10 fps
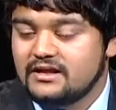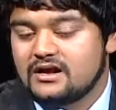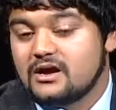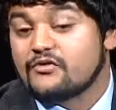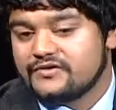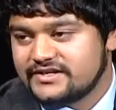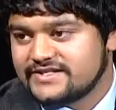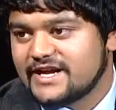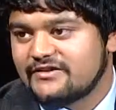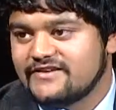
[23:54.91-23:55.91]
offering to
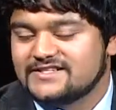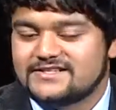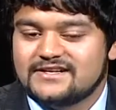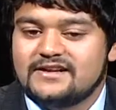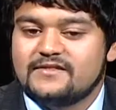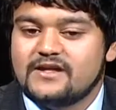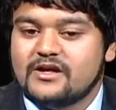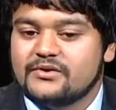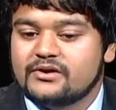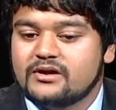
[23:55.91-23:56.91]
sacrifice his son, and the
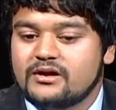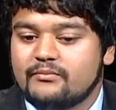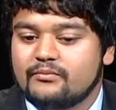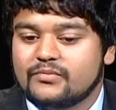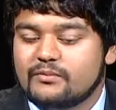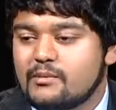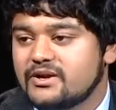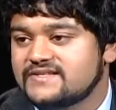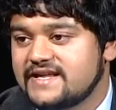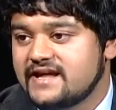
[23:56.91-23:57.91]
other
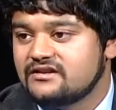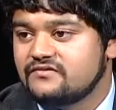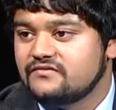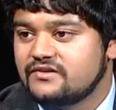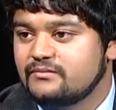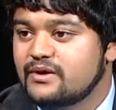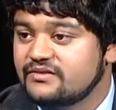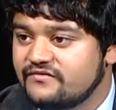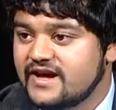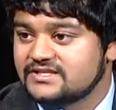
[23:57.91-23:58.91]
commemorates the end of the month
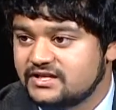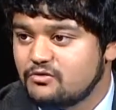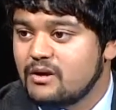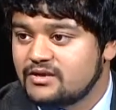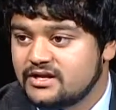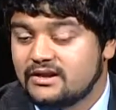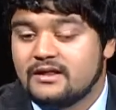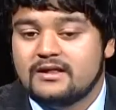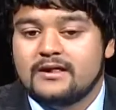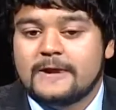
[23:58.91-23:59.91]
of fasting, Ramadan.
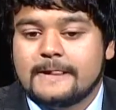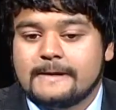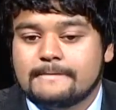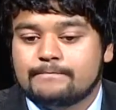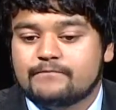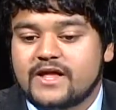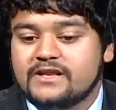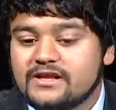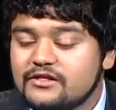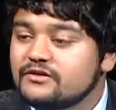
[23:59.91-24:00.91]
And
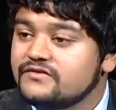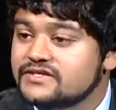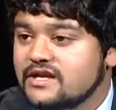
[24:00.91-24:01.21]
neither of these